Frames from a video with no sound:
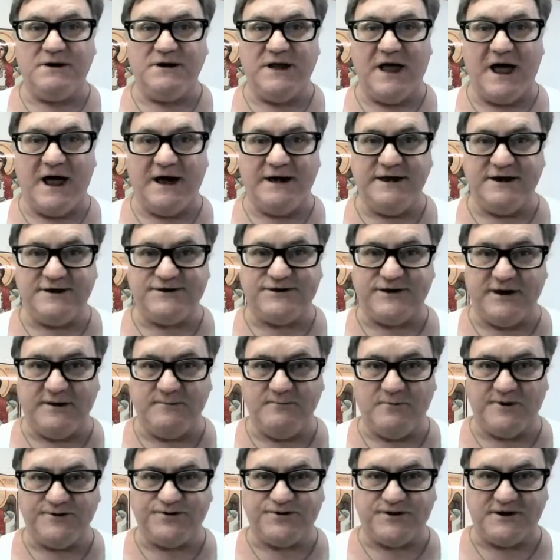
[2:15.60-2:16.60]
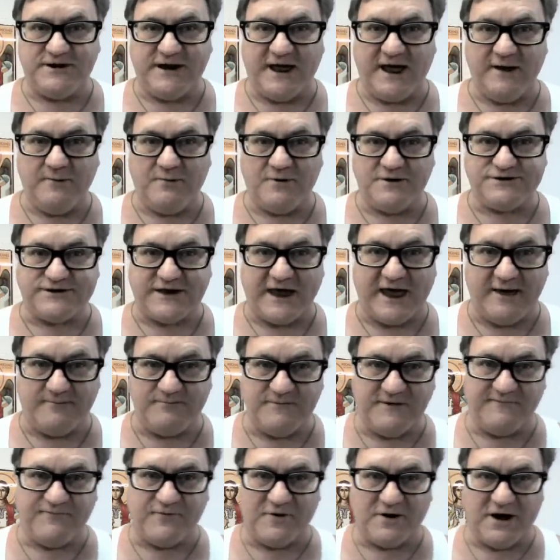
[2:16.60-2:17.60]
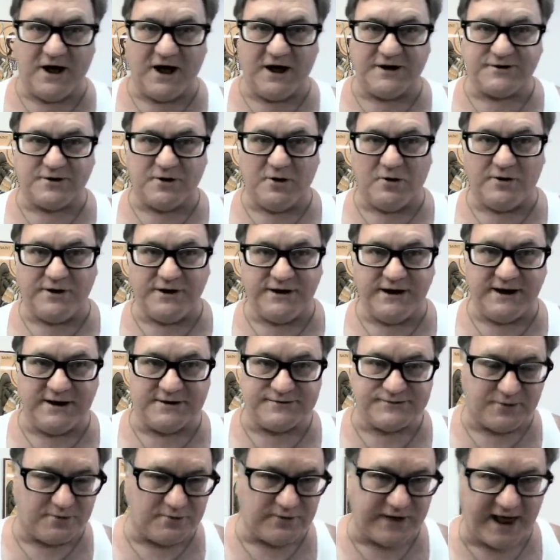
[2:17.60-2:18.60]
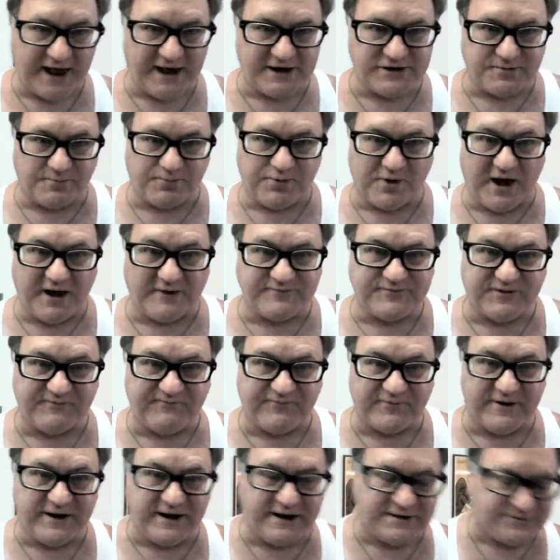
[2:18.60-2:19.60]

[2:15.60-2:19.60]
line this in with today, what's happening for God's glory in Israel. That is a prophecy for